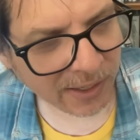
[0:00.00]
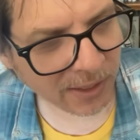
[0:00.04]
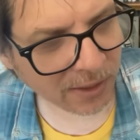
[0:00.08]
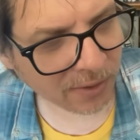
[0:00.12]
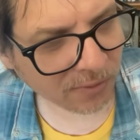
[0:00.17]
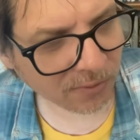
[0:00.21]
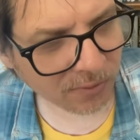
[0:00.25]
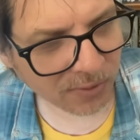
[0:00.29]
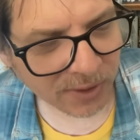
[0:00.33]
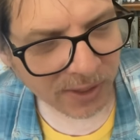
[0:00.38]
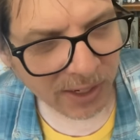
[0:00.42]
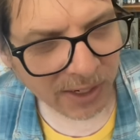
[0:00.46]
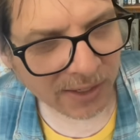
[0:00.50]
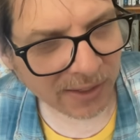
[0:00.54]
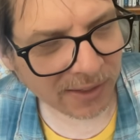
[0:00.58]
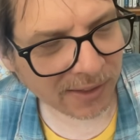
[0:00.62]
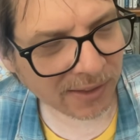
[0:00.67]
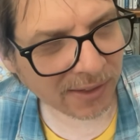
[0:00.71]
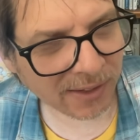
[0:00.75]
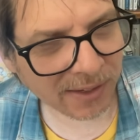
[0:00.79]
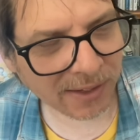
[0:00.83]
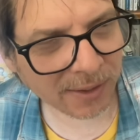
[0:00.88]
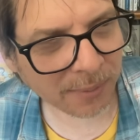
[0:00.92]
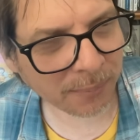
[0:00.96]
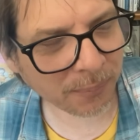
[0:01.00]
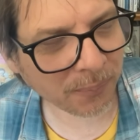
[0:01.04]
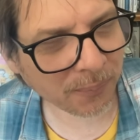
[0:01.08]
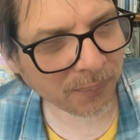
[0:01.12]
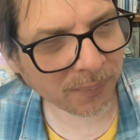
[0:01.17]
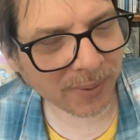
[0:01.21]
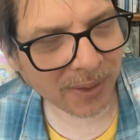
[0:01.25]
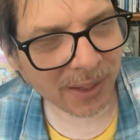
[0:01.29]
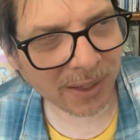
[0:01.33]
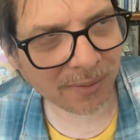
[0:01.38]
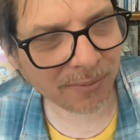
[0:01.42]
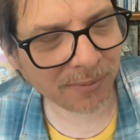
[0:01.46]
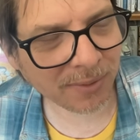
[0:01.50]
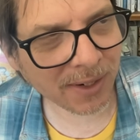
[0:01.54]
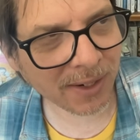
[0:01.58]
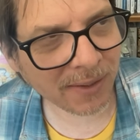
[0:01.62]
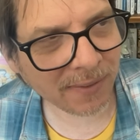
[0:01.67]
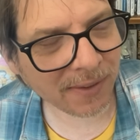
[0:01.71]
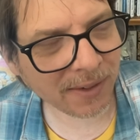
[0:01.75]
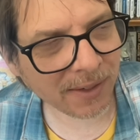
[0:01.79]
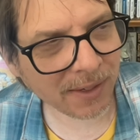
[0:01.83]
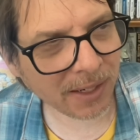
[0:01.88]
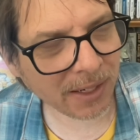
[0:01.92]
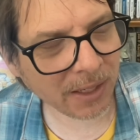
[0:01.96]
I've forgotten
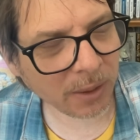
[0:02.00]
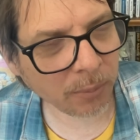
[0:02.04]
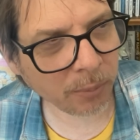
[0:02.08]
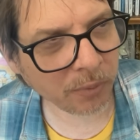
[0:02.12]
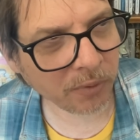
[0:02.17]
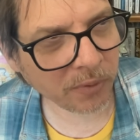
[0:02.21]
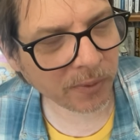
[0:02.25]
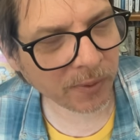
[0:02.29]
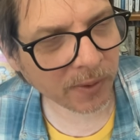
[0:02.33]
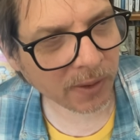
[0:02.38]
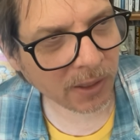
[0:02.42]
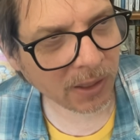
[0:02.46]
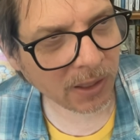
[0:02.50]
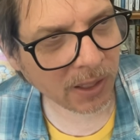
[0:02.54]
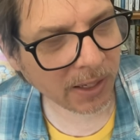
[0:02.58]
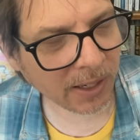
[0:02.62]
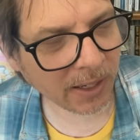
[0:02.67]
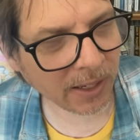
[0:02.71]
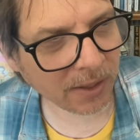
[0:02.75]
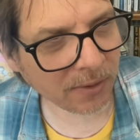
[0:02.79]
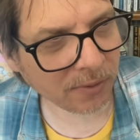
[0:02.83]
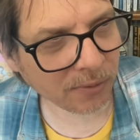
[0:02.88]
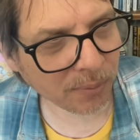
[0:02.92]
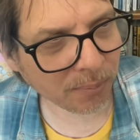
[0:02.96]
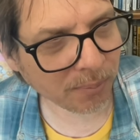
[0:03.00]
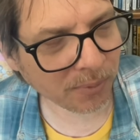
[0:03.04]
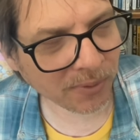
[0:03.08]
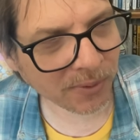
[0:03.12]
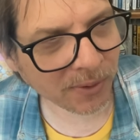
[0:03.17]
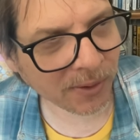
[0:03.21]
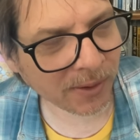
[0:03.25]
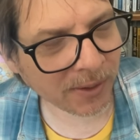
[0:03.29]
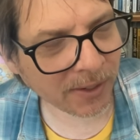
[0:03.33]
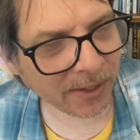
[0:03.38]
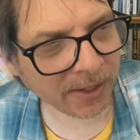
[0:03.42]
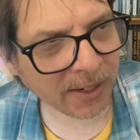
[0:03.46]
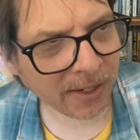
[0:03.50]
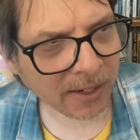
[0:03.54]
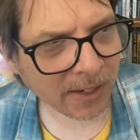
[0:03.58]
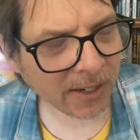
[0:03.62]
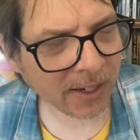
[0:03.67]
the names of the clans, I'm sorry.